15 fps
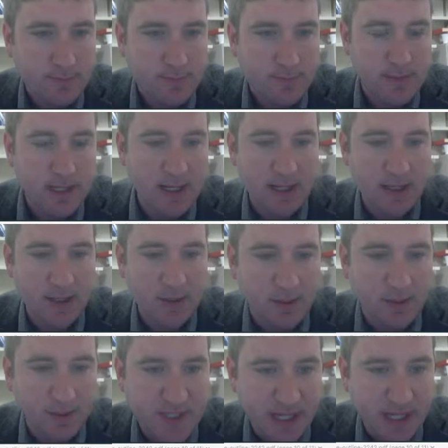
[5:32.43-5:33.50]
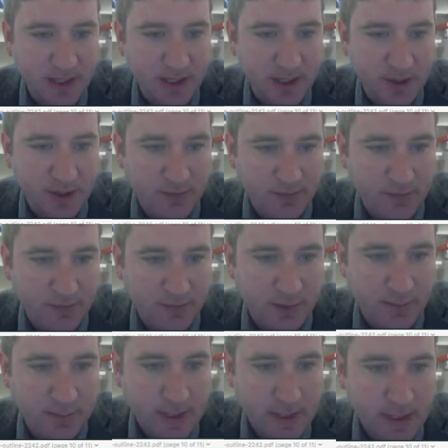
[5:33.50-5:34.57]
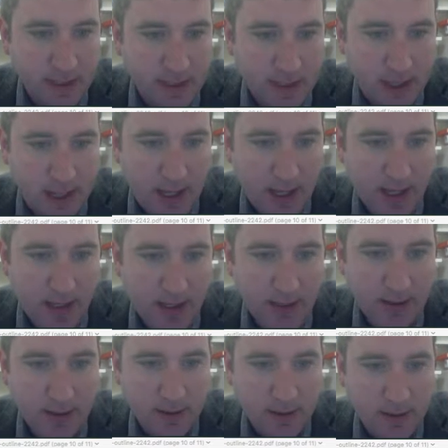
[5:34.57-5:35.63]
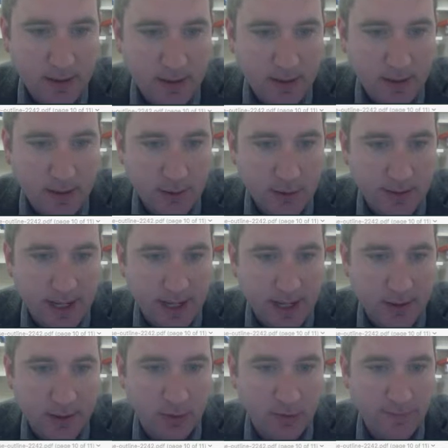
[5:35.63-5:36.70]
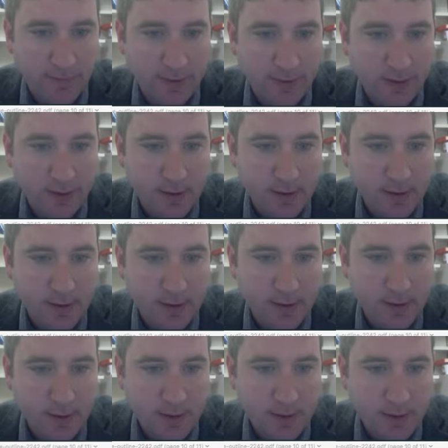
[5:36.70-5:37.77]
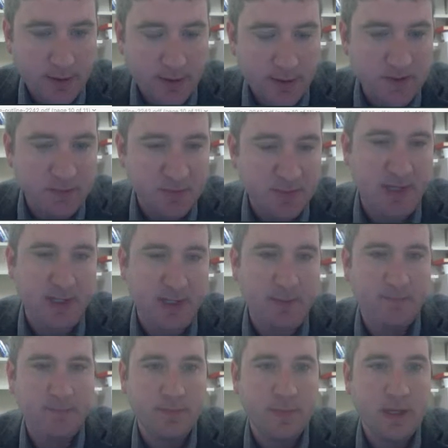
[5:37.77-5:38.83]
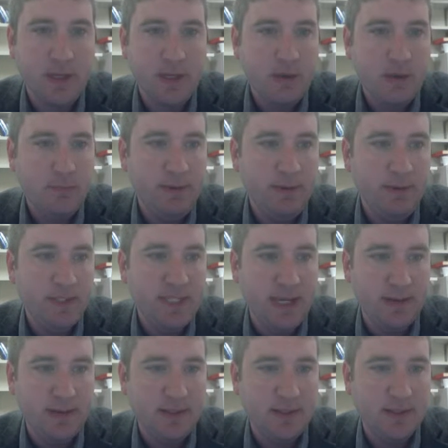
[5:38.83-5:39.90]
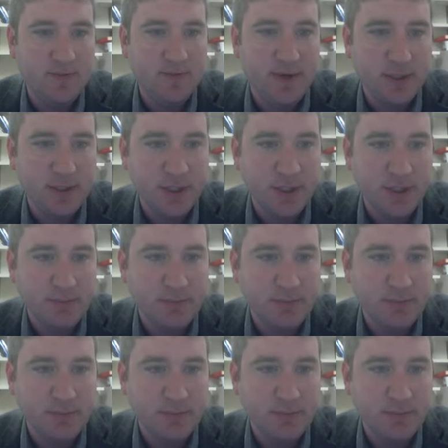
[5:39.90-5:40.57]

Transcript: is we would take the interval from A going out over to B. We would take this function,